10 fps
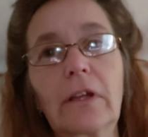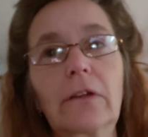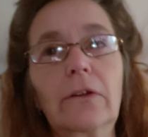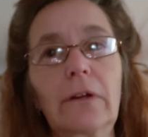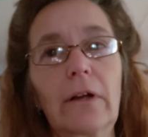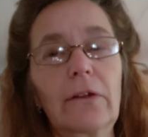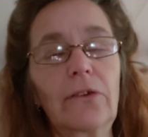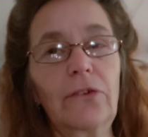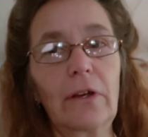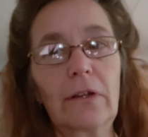They cleared out
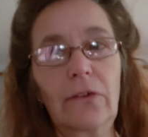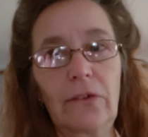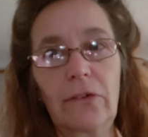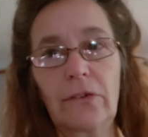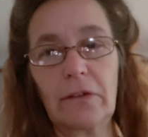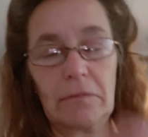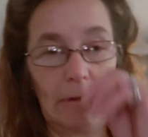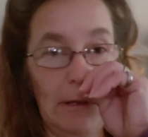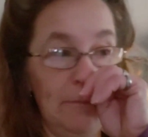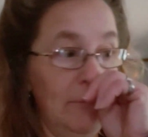his sinuses
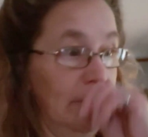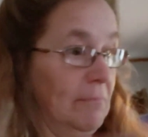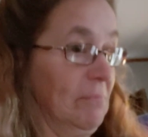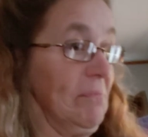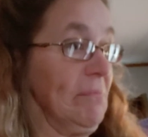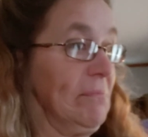and uh,